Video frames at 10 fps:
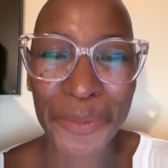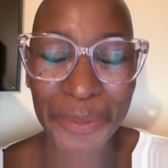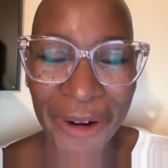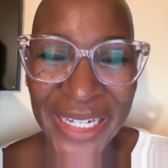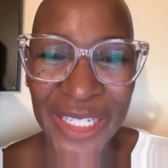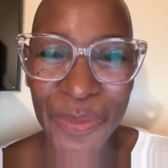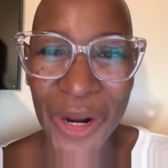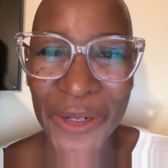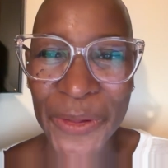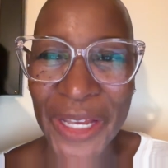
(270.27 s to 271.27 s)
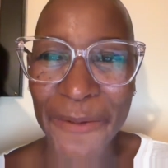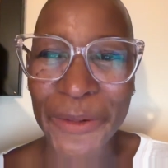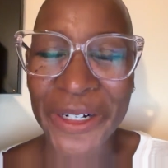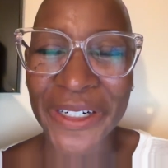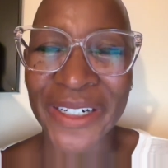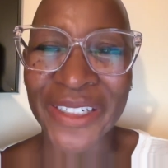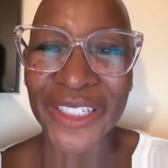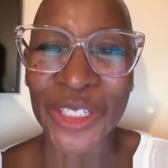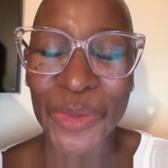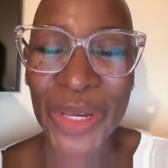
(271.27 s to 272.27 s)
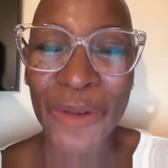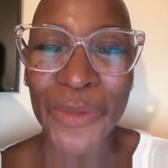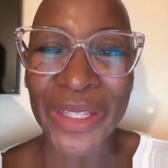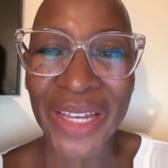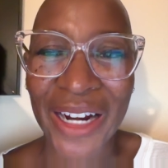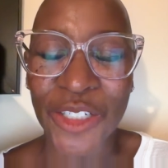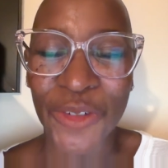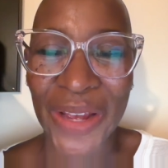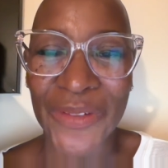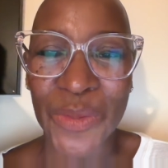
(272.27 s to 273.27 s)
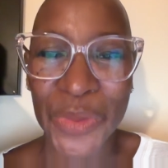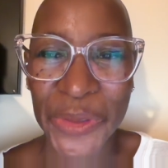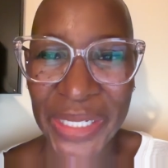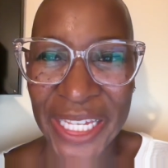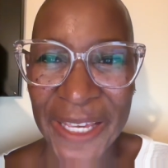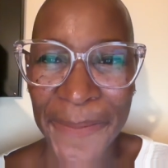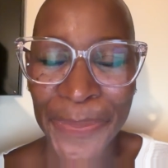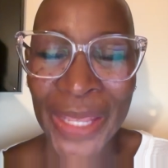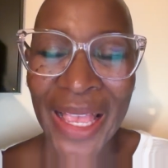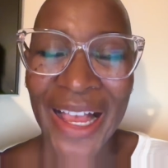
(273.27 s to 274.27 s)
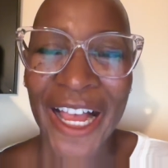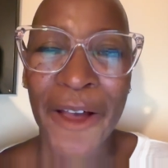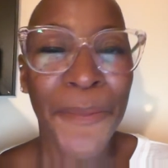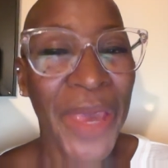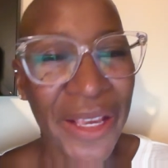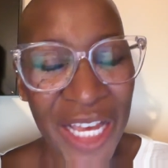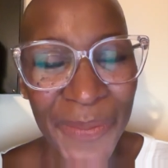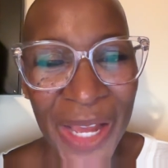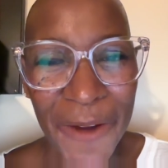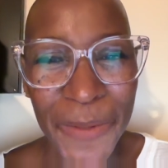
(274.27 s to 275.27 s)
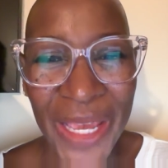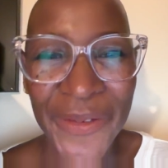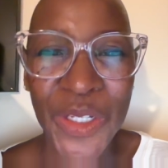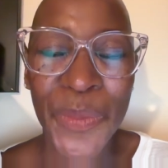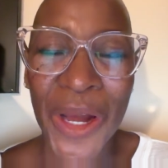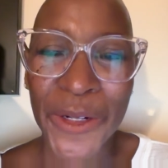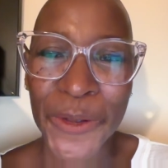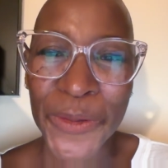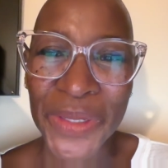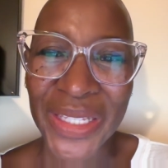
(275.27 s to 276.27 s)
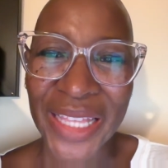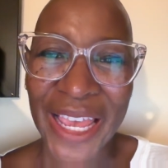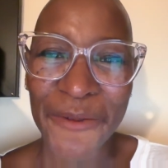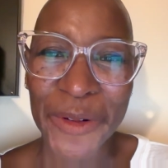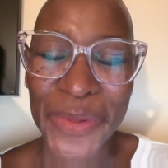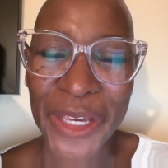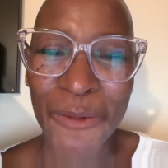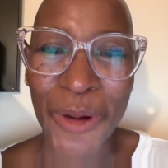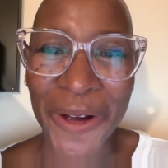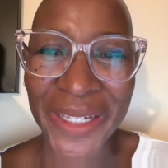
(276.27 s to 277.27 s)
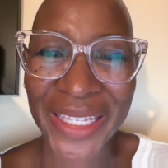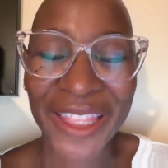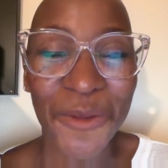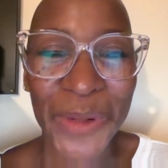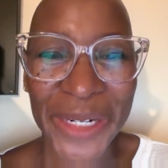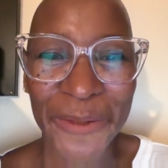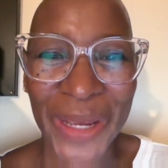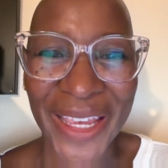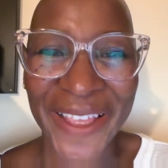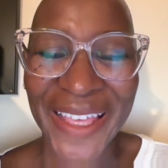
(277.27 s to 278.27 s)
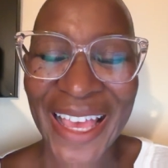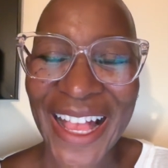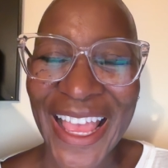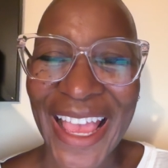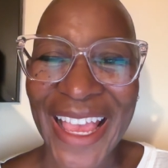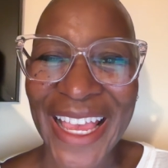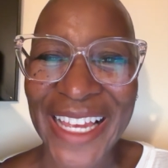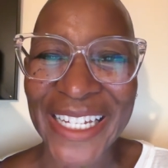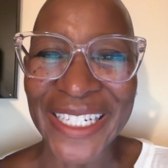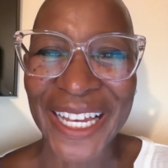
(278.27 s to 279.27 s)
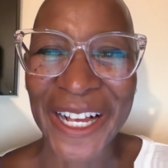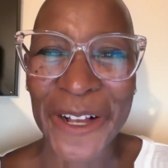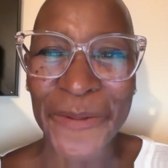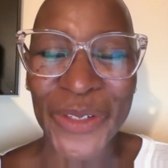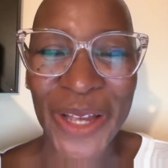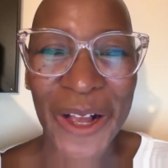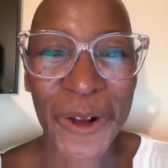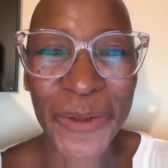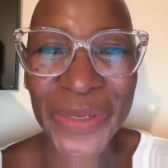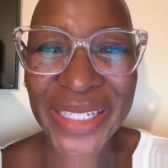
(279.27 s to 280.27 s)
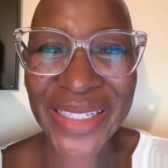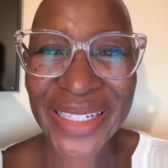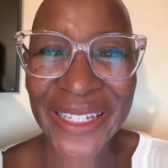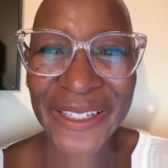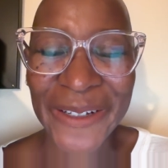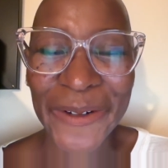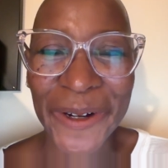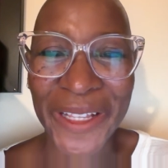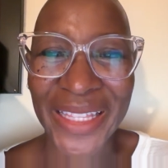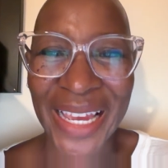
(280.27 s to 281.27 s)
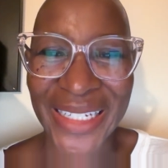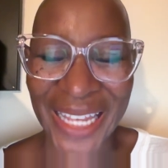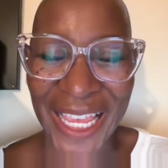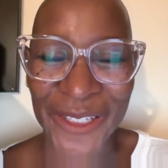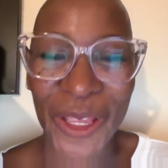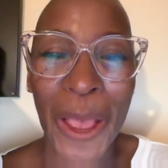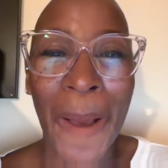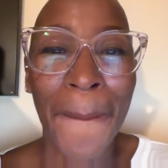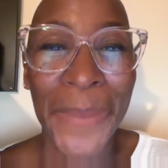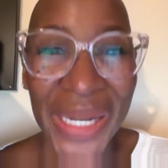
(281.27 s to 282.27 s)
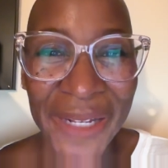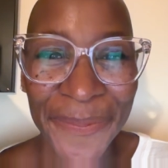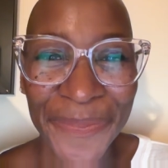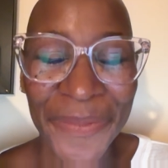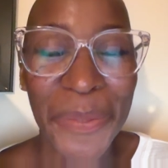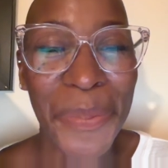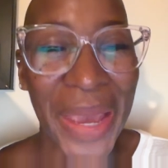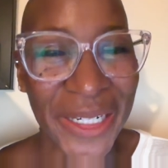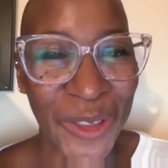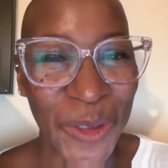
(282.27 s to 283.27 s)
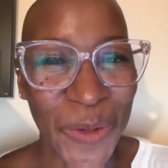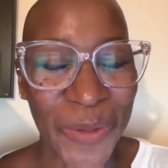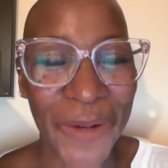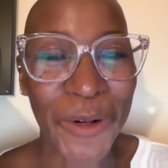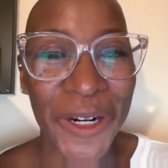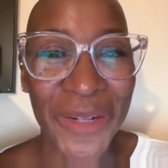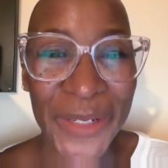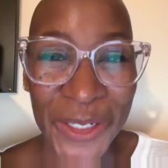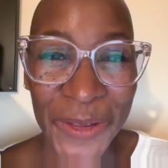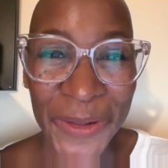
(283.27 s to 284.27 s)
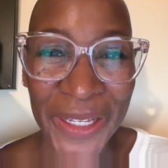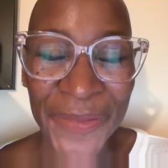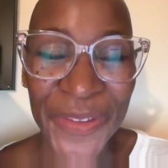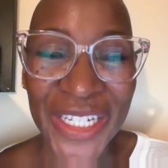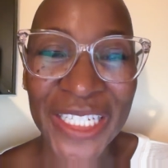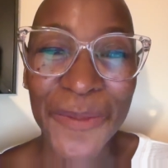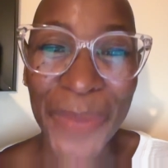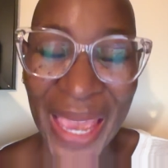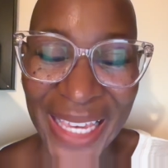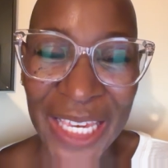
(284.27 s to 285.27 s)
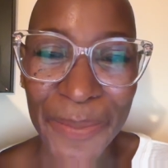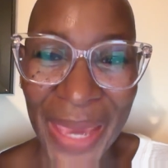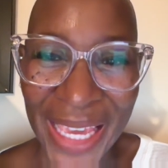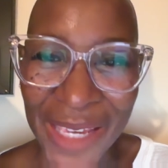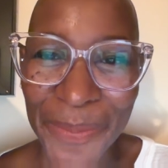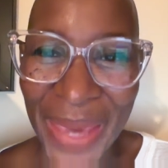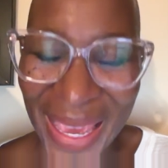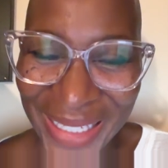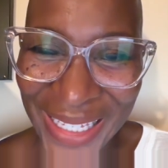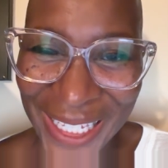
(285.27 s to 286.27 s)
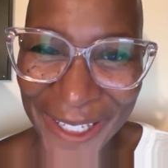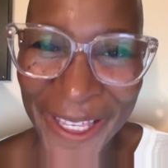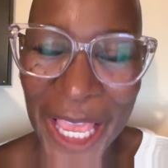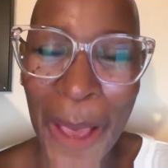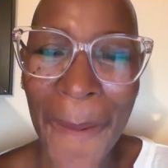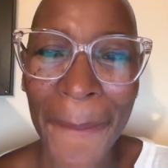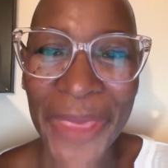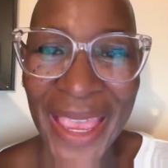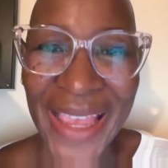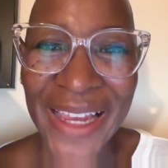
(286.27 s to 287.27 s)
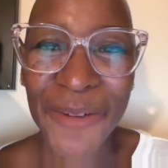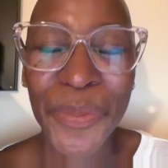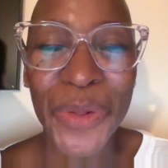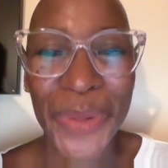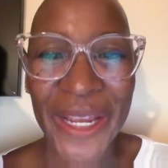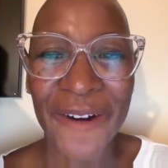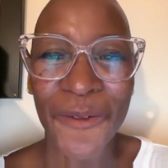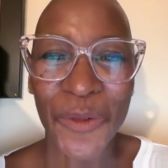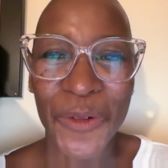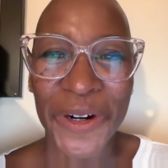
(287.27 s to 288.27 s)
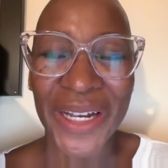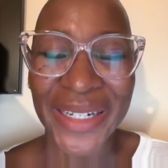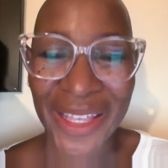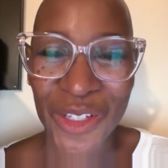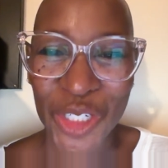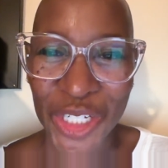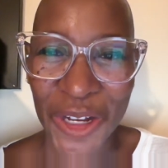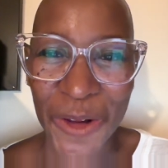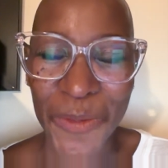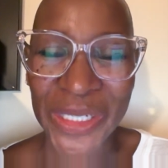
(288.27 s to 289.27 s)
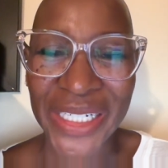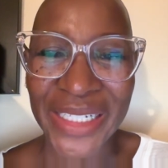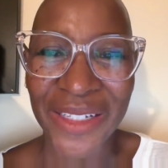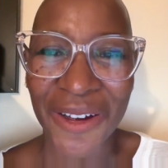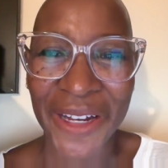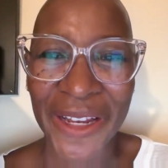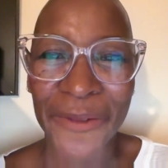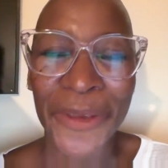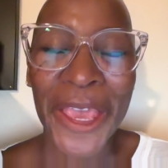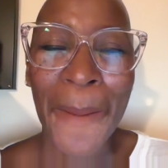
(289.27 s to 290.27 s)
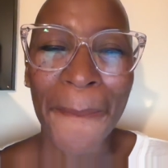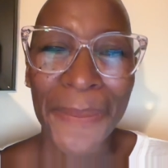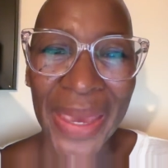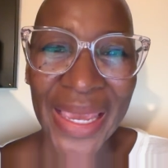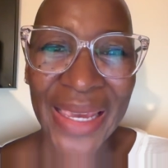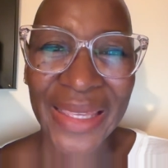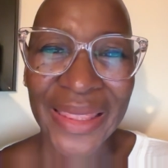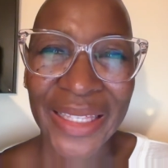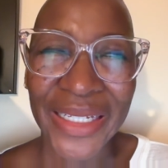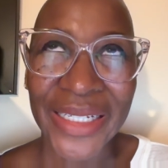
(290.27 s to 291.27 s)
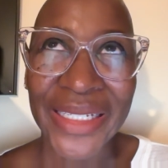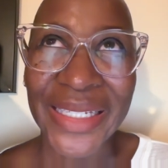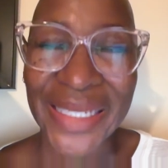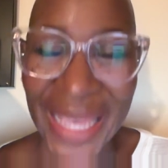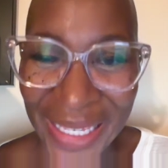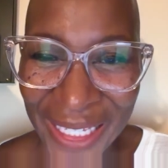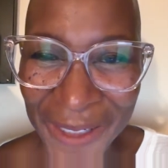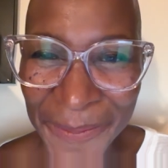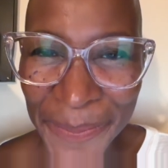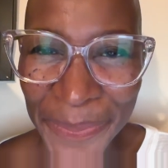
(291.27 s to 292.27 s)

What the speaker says: pricing model that we're doing with our traveling boutique. And come out. We have some models that will be walking the runway. And so I hope to see you on that day. But back to what we're going to be doing is packing, packing, packing, and preparing for another show, which is on May the 2nd,